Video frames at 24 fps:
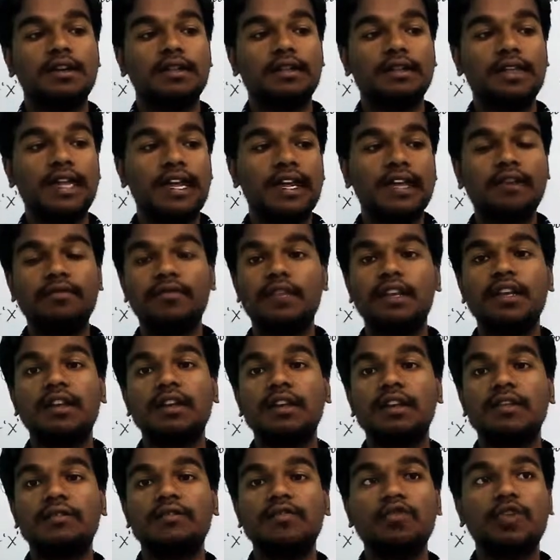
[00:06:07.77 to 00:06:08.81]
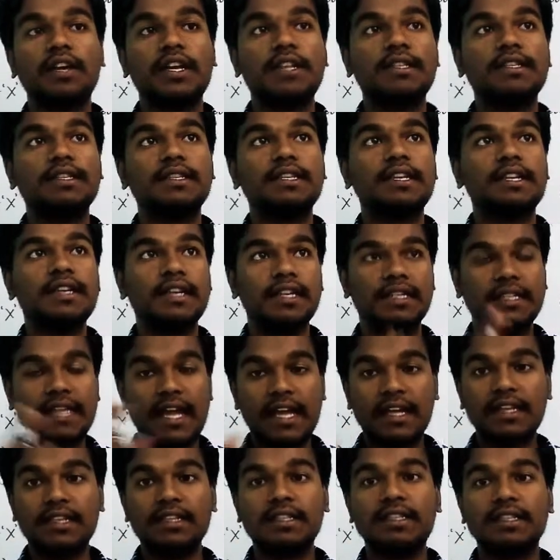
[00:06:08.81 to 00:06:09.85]
there will you can see right
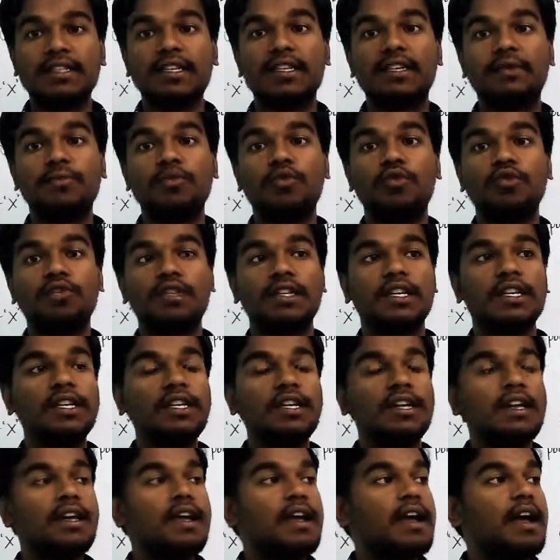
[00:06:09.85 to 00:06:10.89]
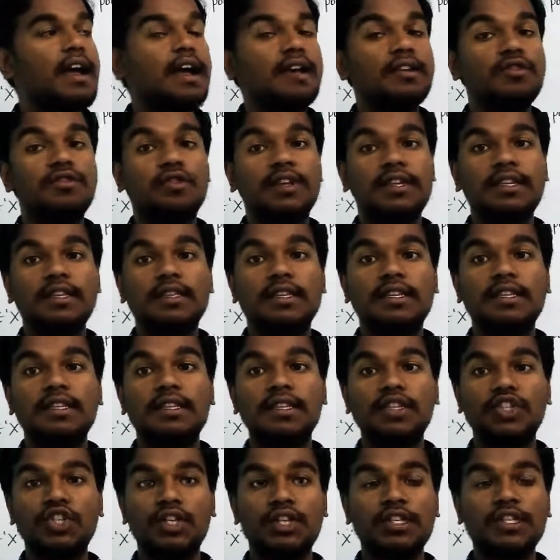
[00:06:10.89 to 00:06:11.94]
angles at mostly, and you can see the
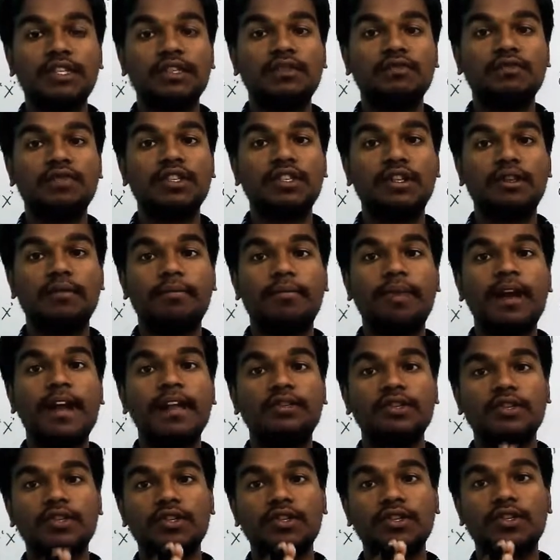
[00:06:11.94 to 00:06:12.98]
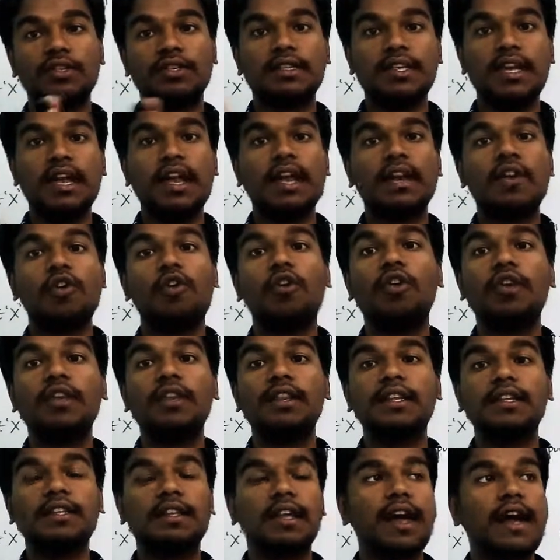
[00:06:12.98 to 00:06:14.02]
trees which are branches, and all
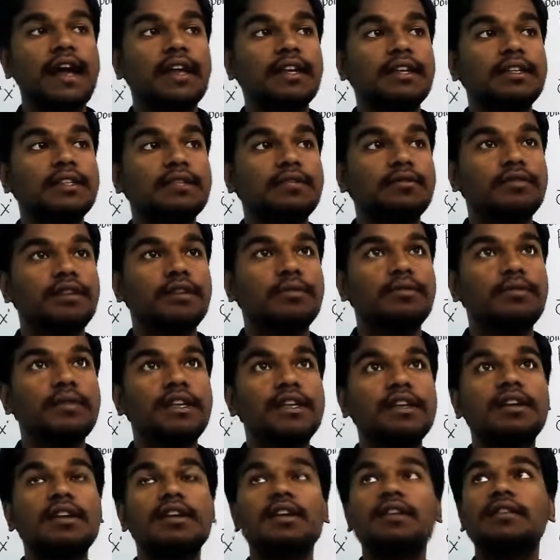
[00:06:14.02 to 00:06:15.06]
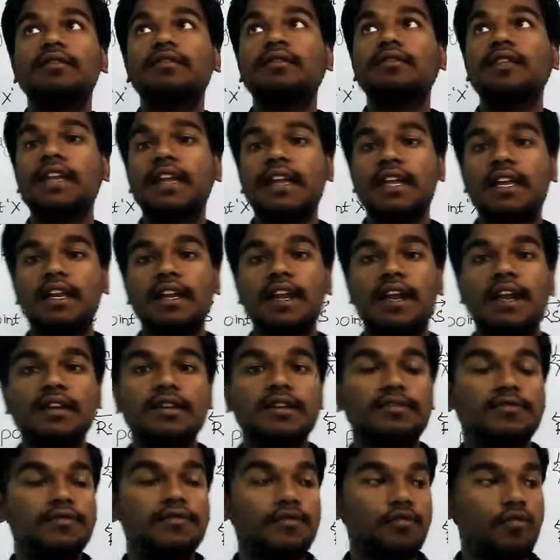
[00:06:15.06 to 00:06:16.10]
the angles will be there. And
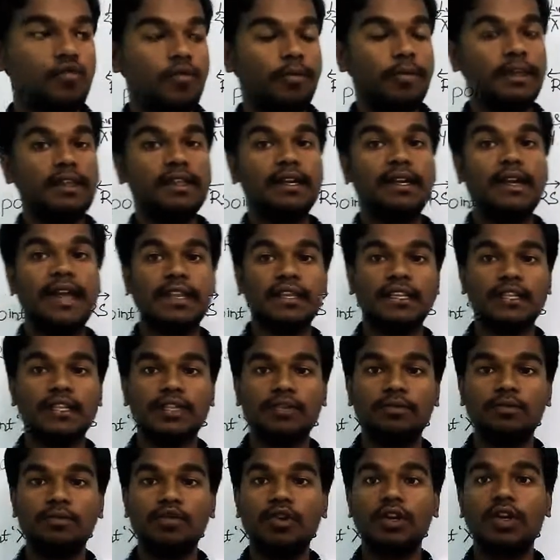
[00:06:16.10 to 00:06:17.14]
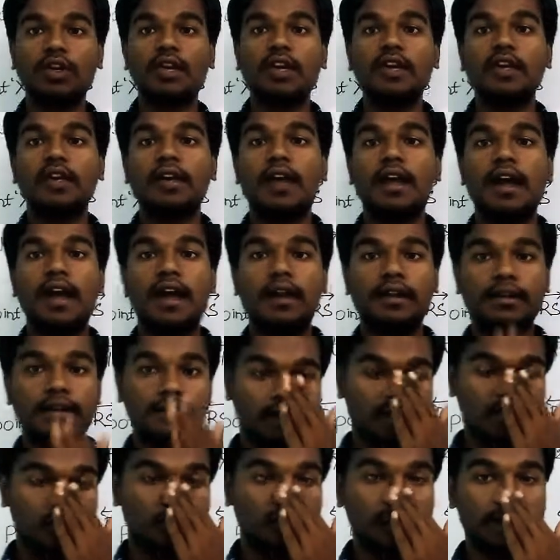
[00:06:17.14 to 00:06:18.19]
if you open the textbook, and
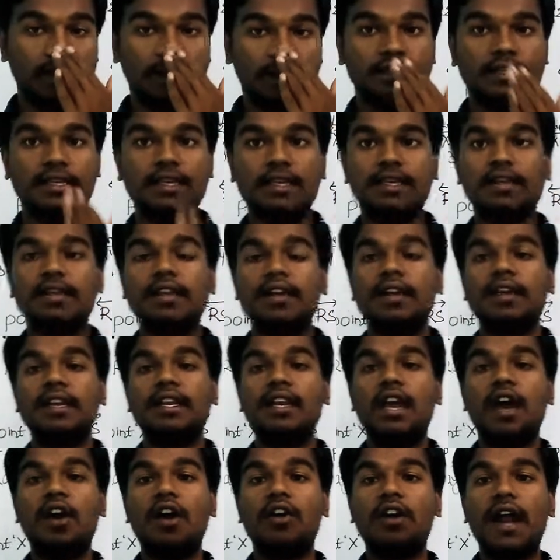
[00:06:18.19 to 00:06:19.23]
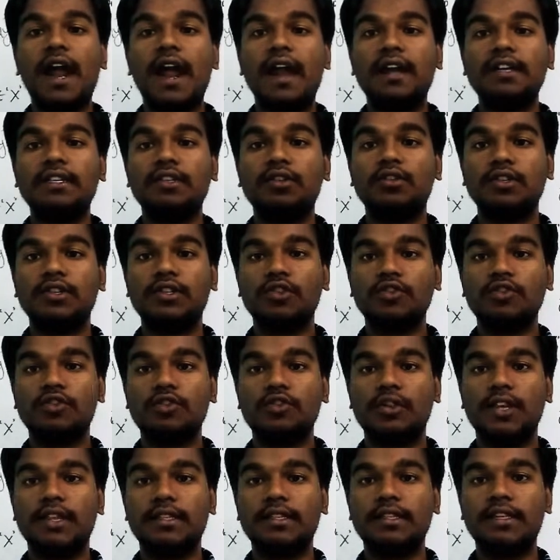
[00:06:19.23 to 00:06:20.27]
you can see in our hands also, you
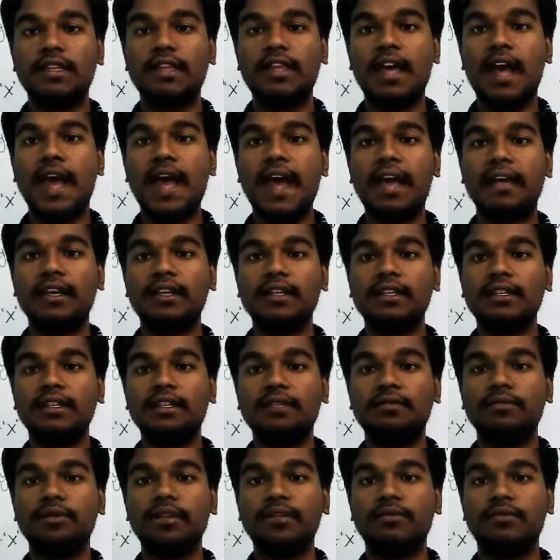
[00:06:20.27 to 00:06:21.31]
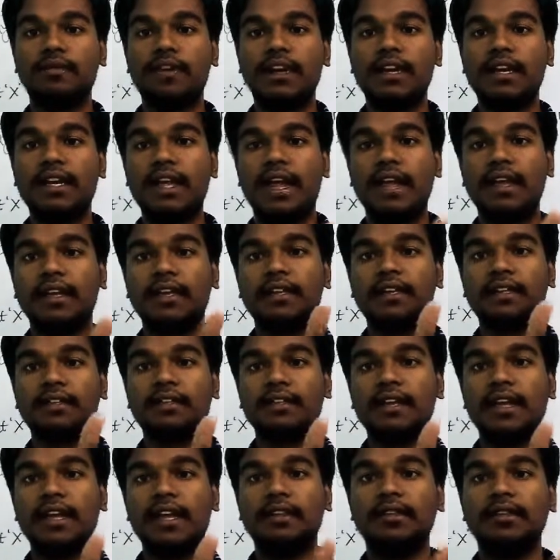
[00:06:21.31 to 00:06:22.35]
can see the angles, different
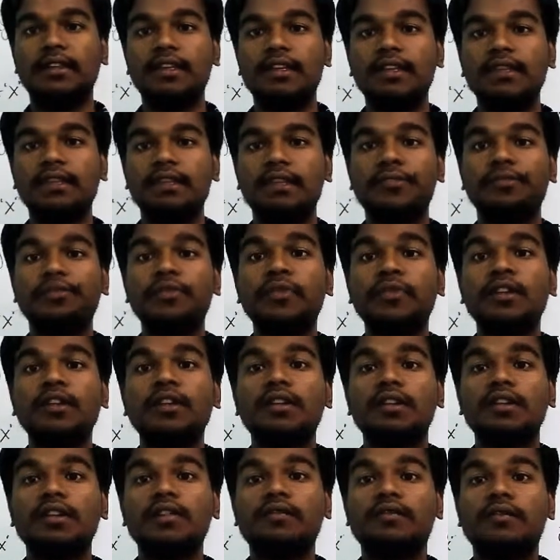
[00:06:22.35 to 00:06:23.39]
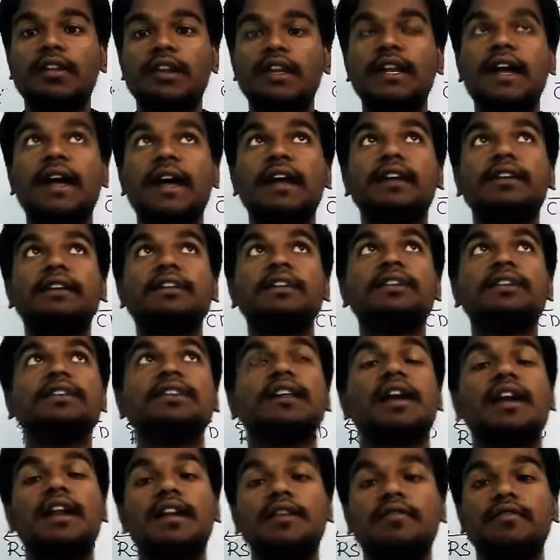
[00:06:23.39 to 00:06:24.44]
angles like this, different angles,
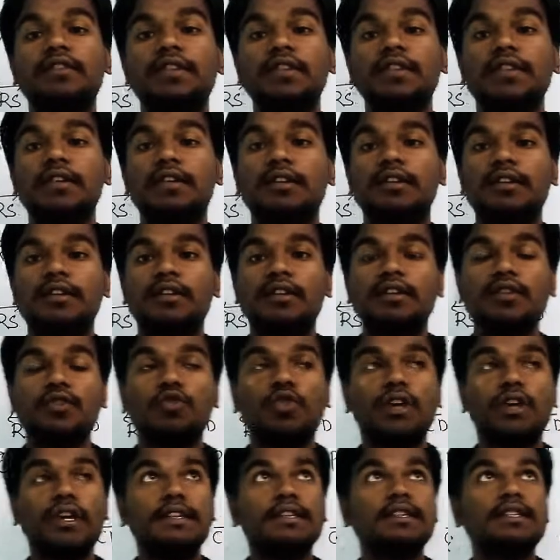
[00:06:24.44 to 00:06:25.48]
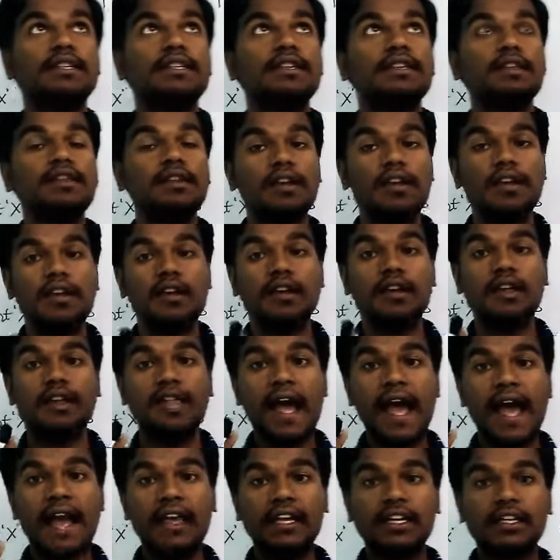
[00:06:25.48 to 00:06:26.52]
and with you can see the
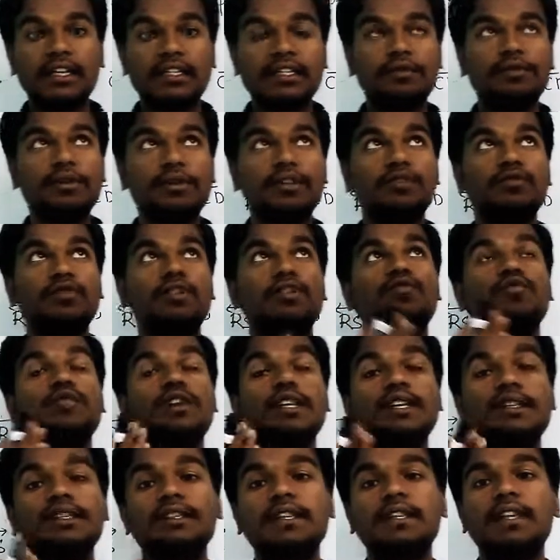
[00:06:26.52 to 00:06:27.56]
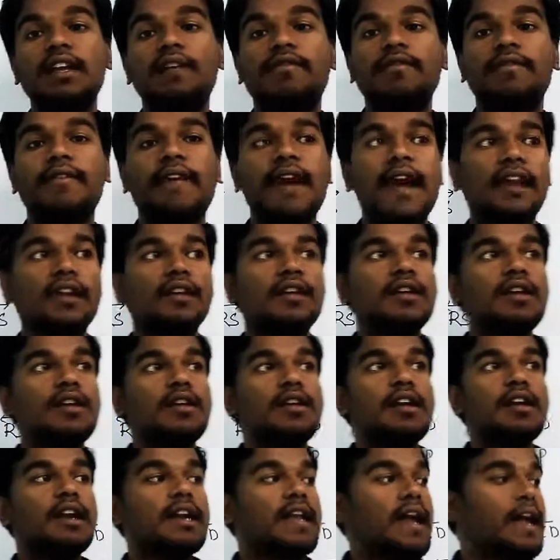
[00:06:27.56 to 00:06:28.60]
angles between wings in a fan,
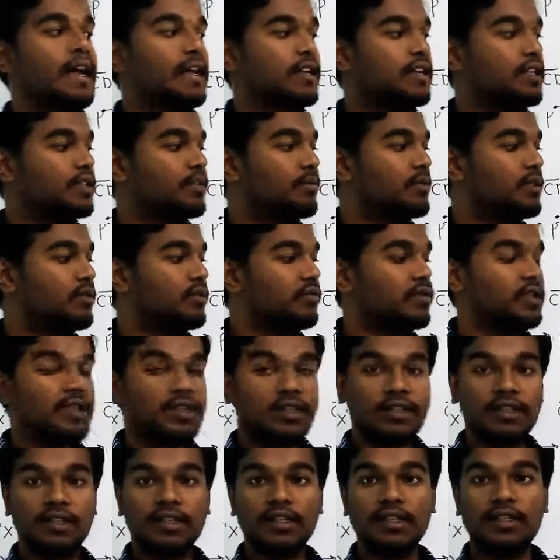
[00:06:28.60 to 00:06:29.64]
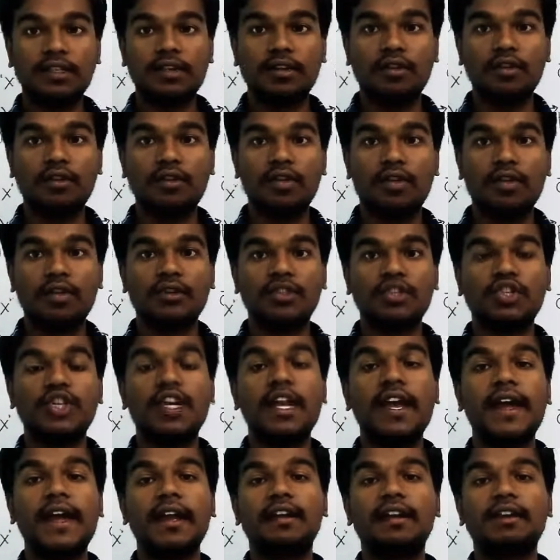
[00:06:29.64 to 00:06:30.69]
and angles between a
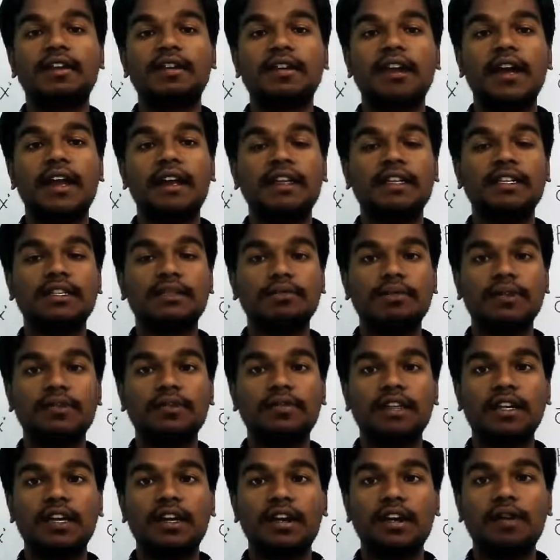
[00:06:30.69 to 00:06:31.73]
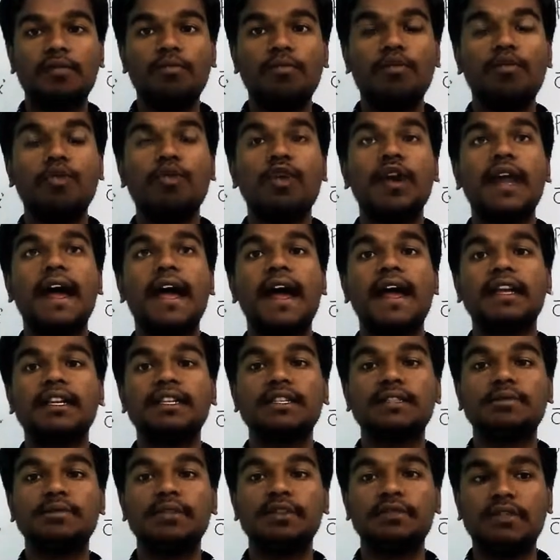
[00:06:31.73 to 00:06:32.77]
chair, angles between a cupboard,
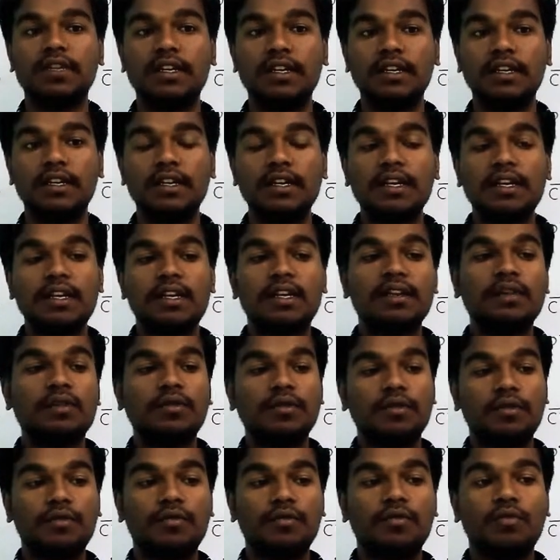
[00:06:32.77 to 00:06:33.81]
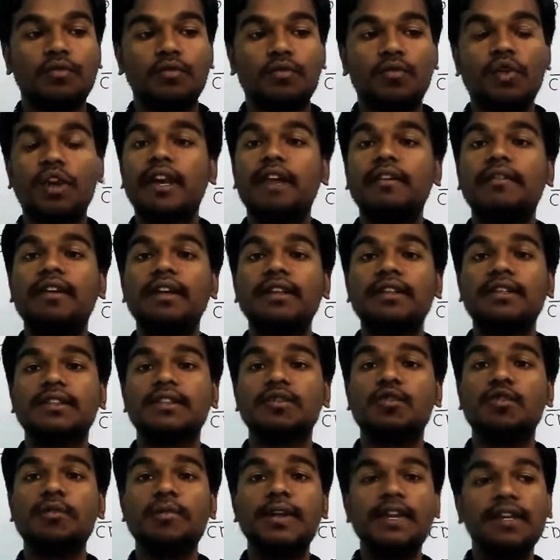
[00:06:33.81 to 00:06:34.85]
angles between a whatever.
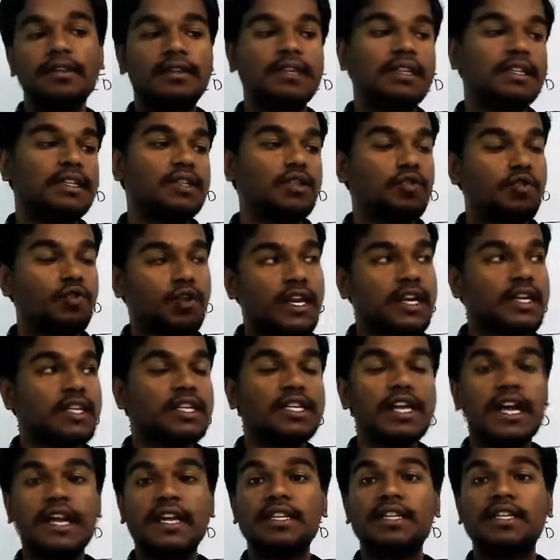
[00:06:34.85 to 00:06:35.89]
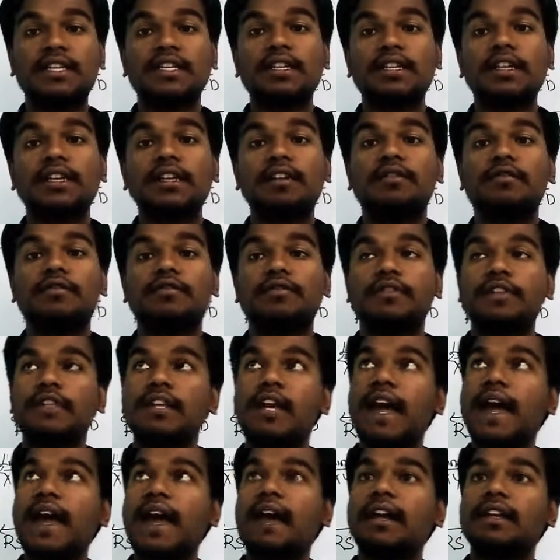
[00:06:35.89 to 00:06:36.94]
So many things you can write for the
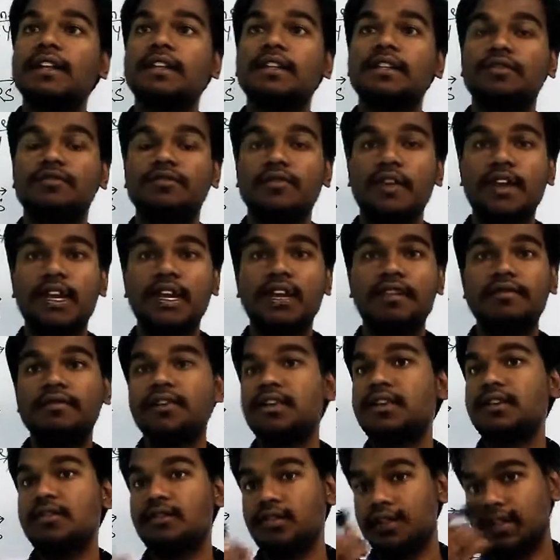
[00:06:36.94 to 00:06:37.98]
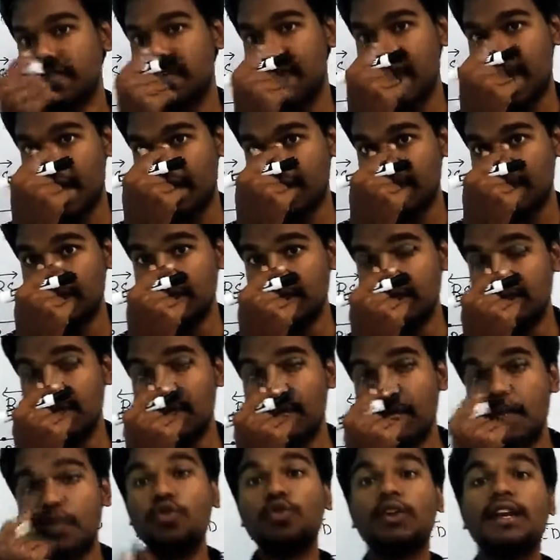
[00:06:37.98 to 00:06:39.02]
angles. Wherever you will see angles,
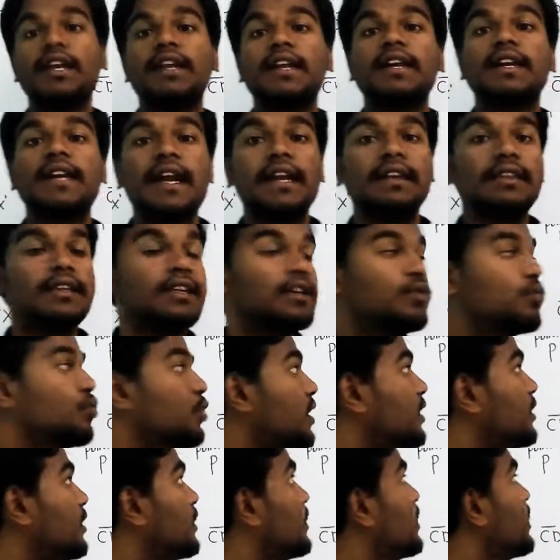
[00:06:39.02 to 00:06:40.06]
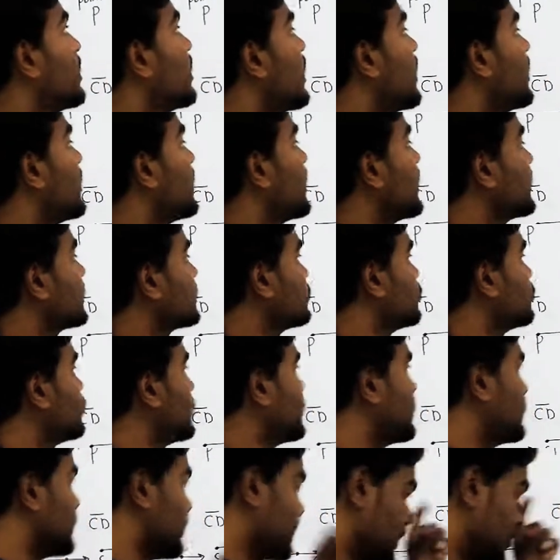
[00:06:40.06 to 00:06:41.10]
you can write that one. And next one
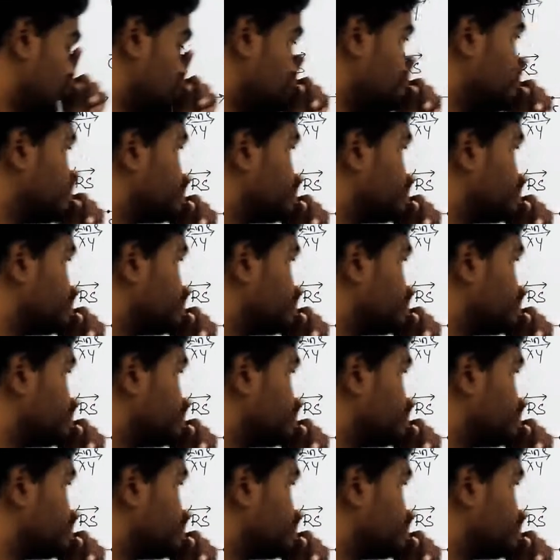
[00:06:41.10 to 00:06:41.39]
is,